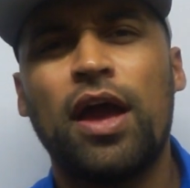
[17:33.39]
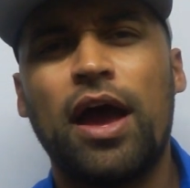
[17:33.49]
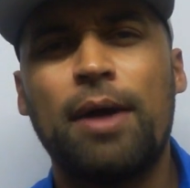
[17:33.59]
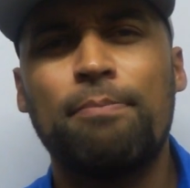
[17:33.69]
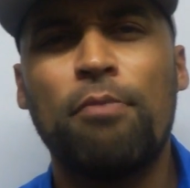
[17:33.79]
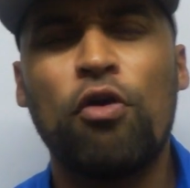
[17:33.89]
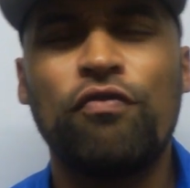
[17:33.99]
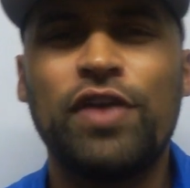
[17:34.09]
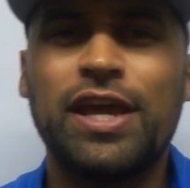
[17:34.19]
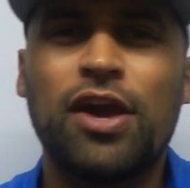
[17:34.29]
More
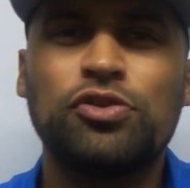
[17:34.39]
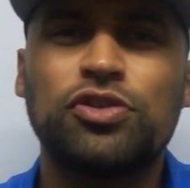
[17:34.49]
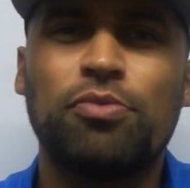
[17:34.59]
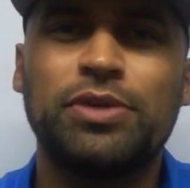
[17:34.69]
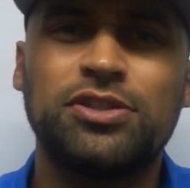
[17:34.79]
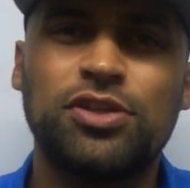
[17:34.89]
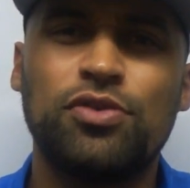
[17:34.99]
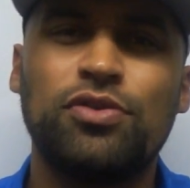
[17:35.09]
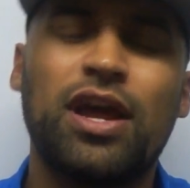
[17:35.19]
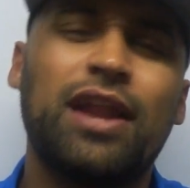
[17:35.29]
videos coming
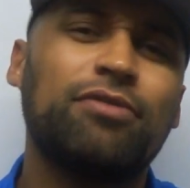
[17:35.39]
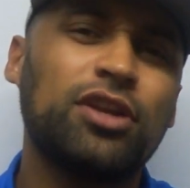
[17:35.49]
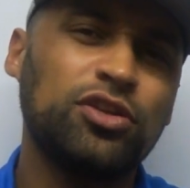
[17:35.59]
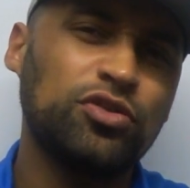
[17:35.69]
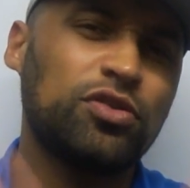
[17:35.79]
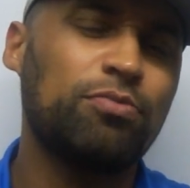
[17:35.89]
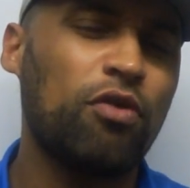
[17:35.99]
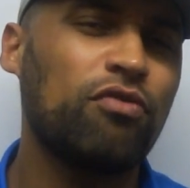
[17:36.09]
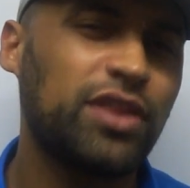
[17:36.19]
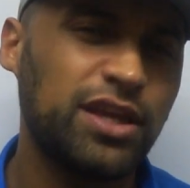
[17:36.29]
soon, and I'm going to do some
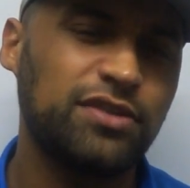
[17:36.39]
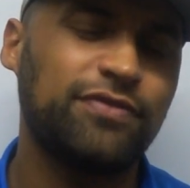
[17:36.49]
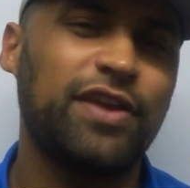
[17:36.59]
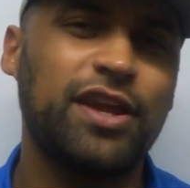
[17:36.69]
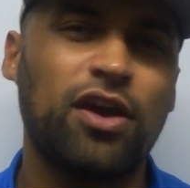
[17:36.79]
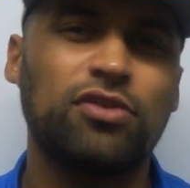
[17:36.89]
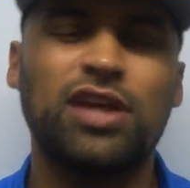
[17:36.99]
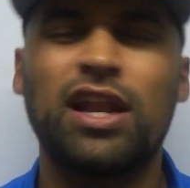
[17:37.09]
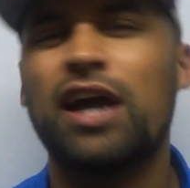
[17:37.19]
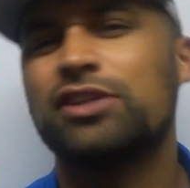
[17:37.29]
more of these videos.
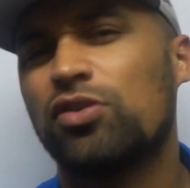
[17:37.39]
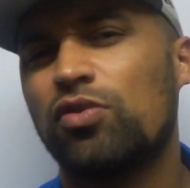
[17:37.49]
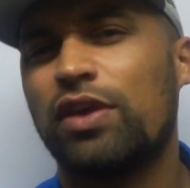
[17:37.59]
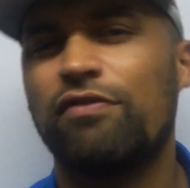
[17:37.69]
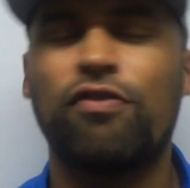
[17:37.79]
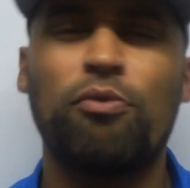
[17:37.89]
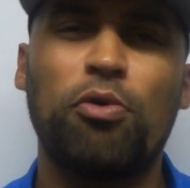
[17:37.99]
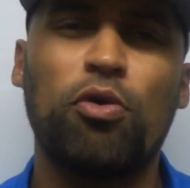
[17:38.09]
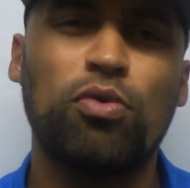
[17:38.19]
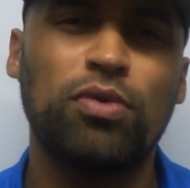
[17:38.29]
I like talking
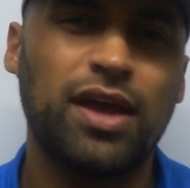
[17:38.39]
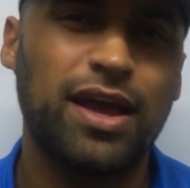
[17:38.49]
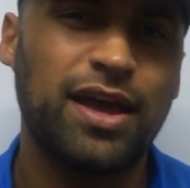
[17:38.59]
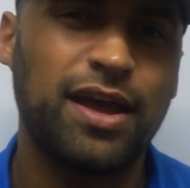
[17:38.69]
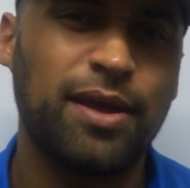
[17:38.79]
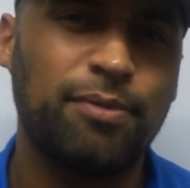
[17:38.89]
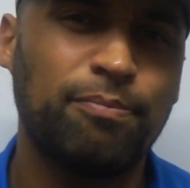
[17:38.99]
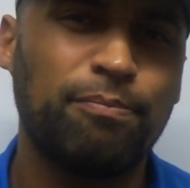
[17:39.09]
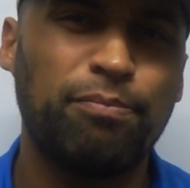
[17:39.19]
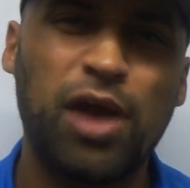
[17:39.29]
football,
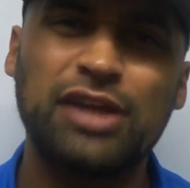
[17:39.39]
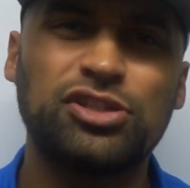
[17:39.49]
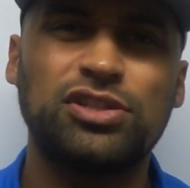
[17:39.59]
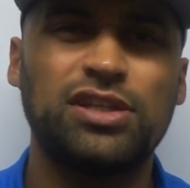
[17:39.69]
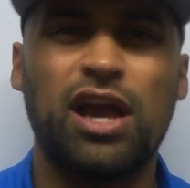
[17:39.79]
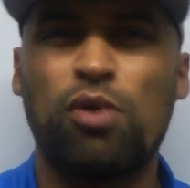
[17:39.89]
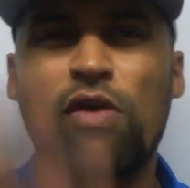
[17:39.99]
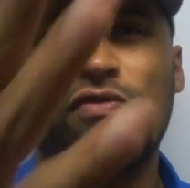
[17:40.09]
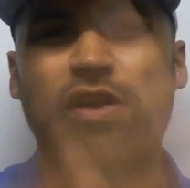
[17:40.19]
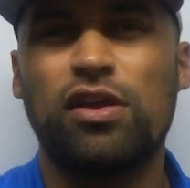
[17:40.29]
but as you see, I
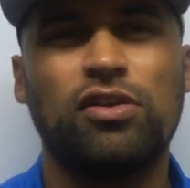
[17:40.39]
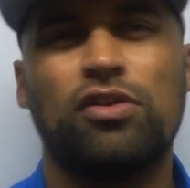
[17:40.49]
waffle on.